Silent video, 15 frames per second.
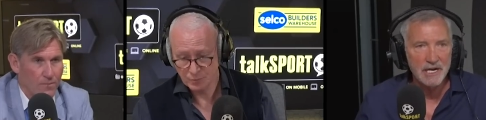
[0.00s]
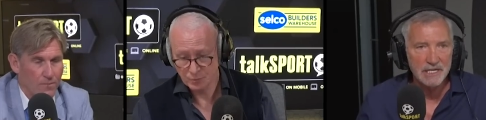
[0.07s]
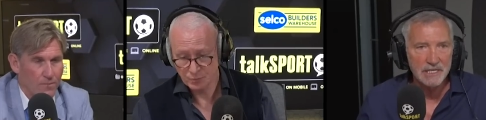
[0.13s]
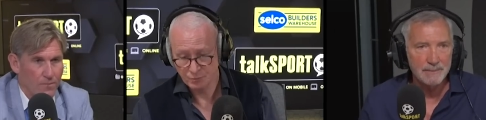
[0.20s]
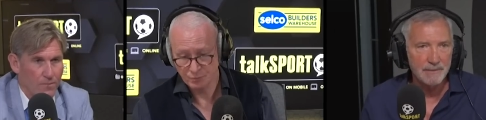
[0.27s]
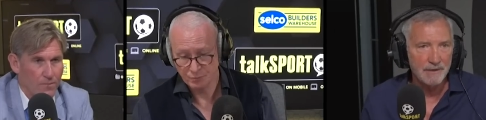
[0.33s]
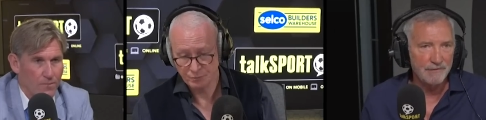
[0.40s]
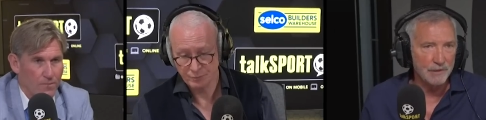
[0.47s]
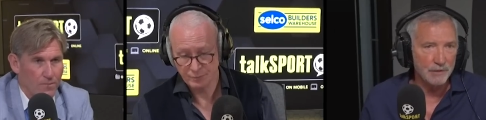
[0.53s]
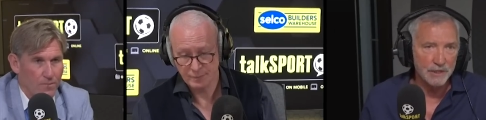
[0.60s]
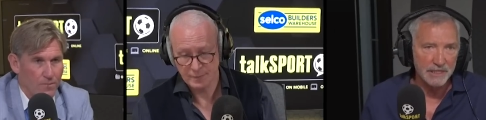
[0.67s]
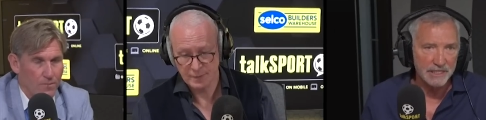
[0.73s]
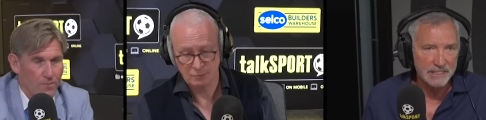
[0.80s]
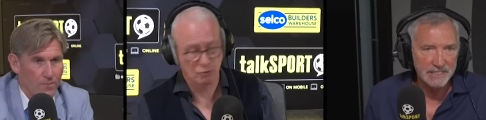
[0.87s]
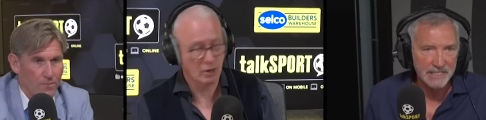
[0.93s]
Speaker 1: an argument. If you look
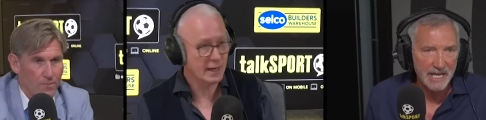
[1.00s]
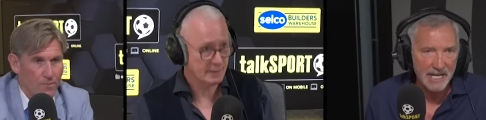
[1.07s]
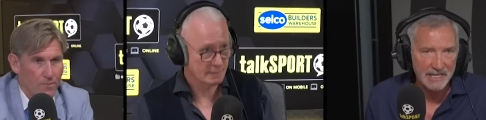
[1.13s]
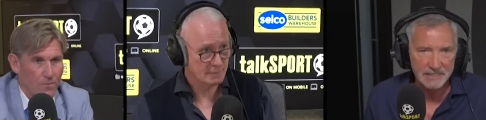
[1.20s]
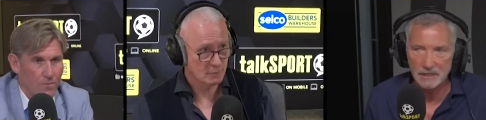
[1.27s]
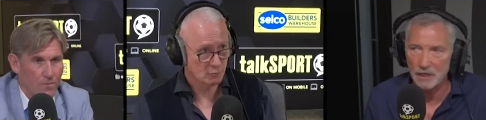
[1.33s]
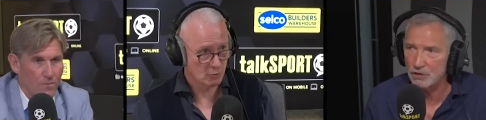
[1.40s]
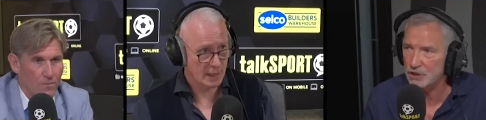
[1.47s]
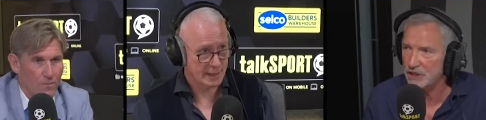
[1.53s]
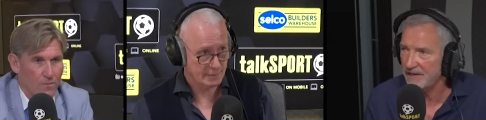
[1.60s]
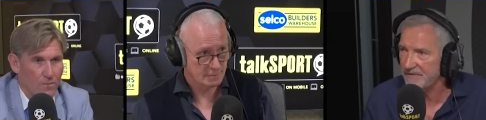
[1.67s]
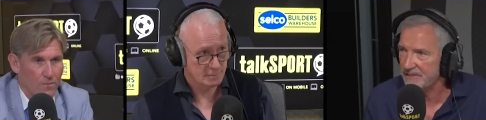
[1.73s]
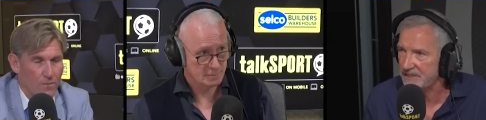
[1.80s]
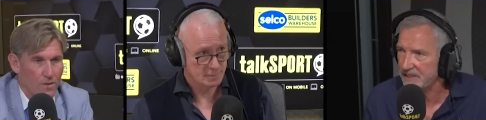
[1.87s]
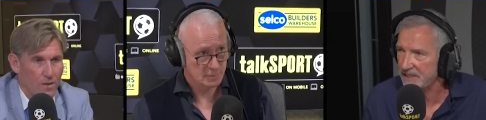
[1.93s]
at his stats,
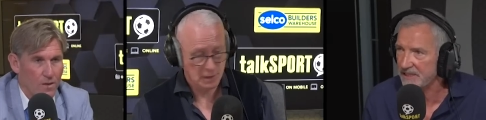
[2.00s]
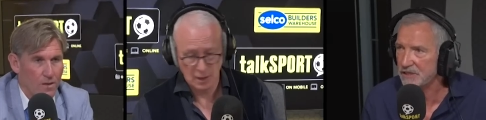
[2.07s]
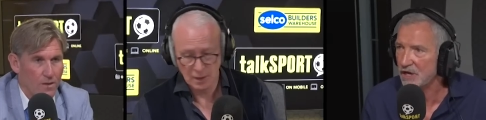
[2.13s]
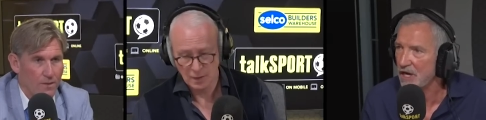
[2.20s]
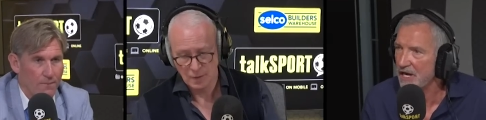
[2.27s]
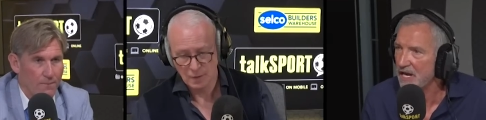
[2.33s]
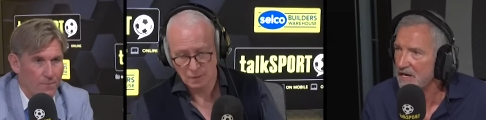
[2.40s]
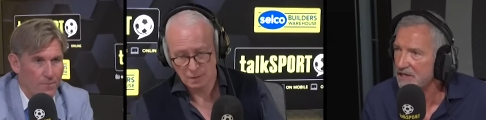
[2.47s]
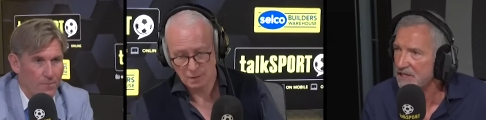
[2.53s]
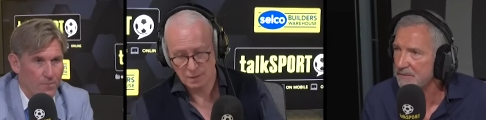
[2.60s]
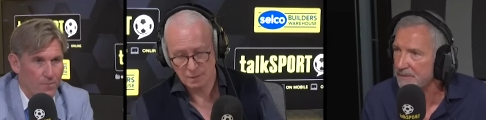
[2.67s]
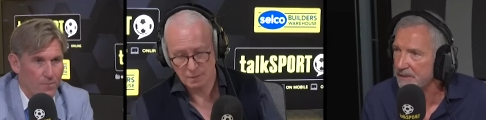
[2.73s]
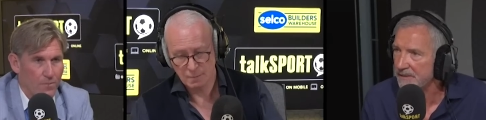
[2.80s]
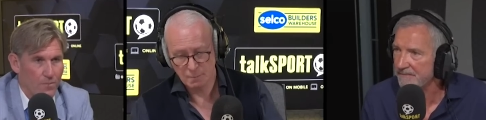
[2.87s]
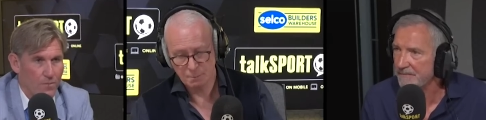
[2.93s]
longevity, he's got an
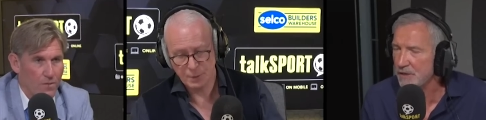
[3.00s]
argument.